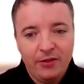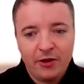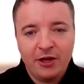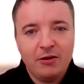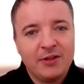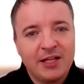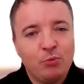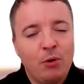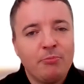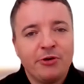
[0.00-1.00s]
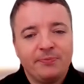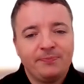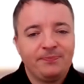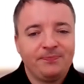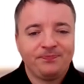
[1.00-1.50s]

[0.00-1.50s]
There you go, that's one more.